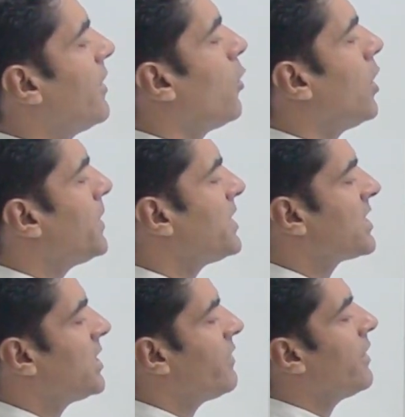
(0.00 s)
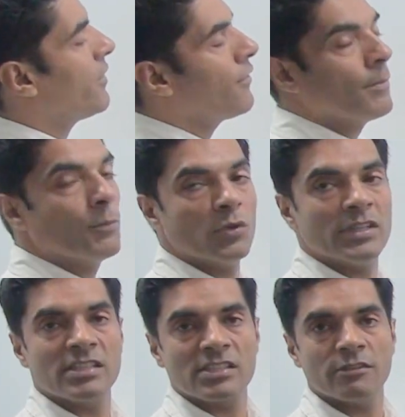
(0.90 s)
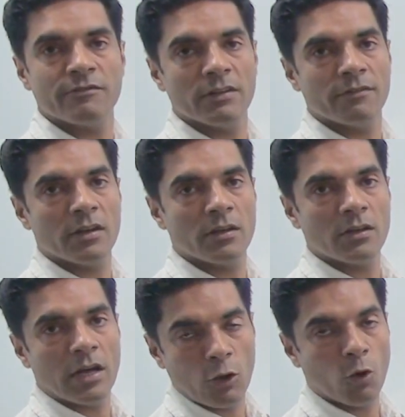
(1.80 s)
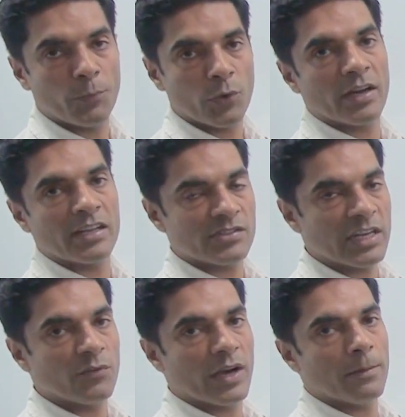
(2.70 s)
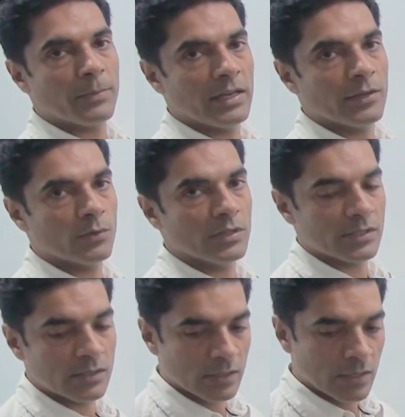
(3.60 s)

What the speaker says: will not be 65, it will be more than 65. I hope you are understanding why I am telling you this.